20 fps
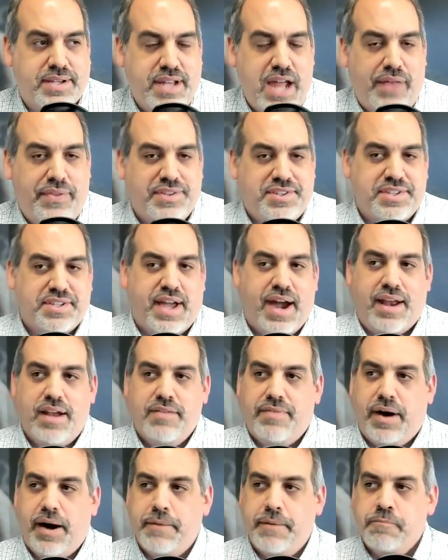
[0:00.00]
Now, this is kind
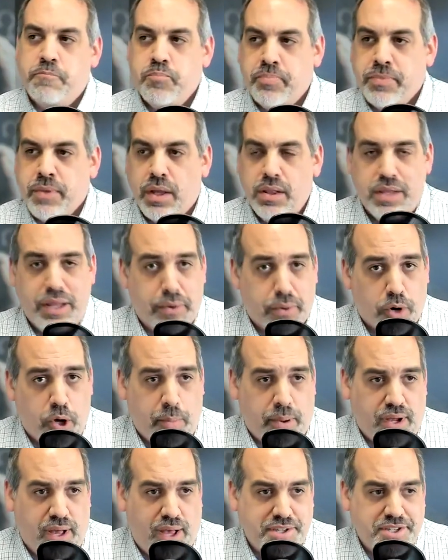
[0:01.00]
of a literal
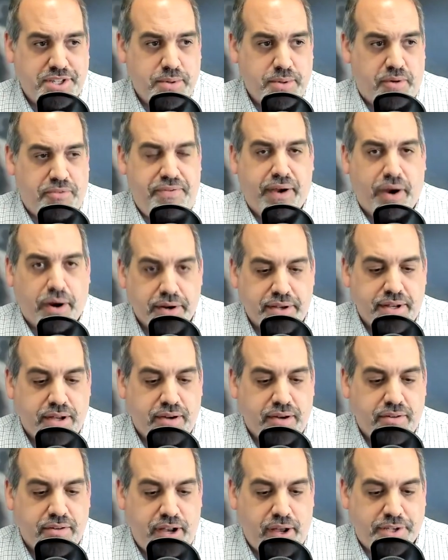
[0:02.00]
but also a
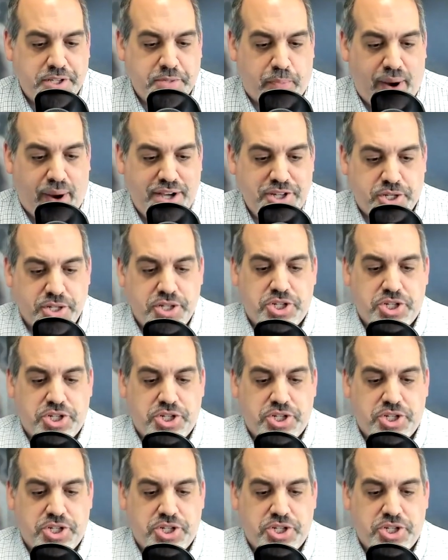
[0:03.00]
figurative expression.